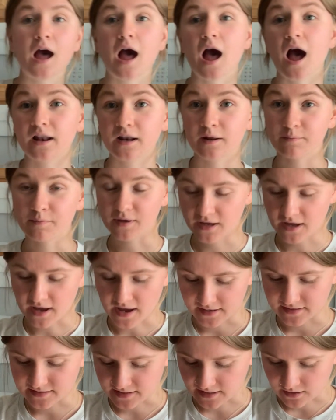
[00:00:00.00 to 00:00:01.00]
On a big
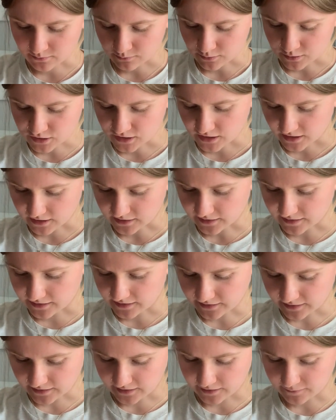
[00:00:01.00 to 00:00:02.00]
egg sandwich kick
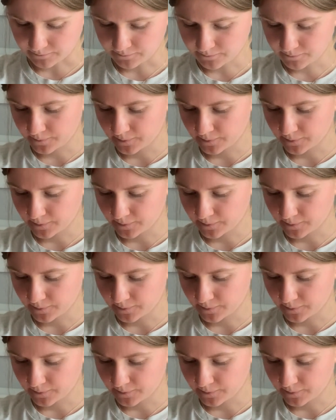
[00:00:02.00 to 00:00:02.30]
lately.